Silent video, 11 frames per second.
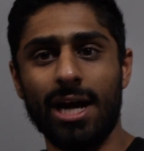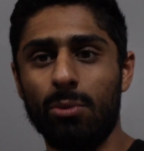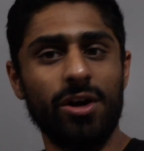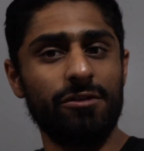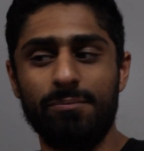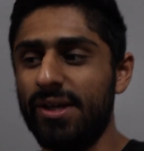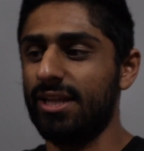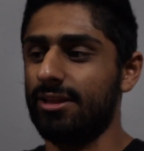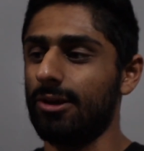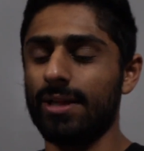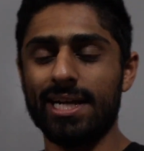I would have beat
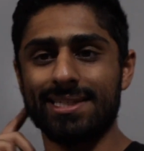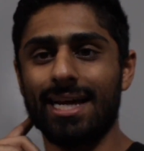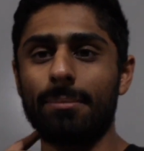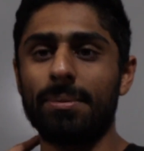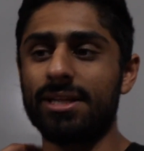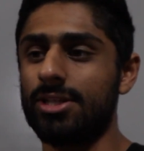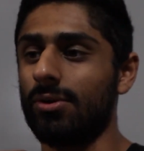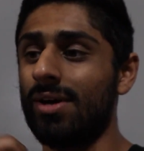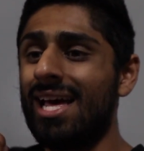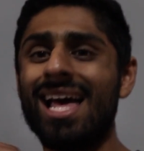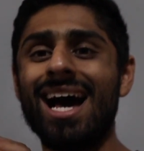it though, that's not a big
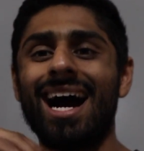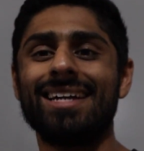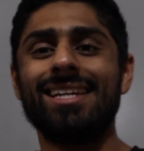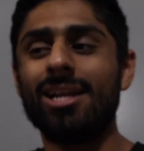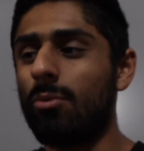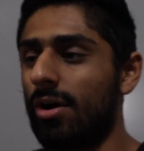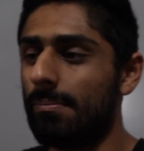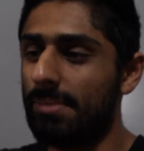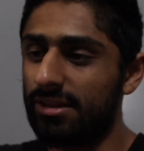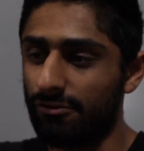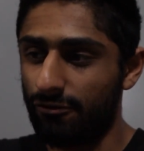deal. I didn't want to
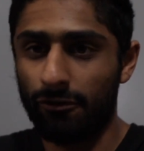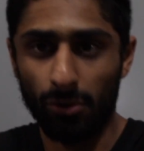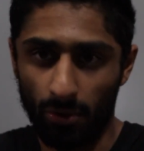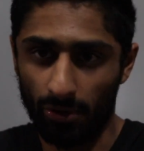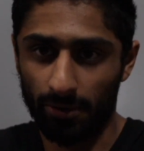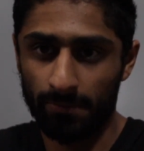beat the floor.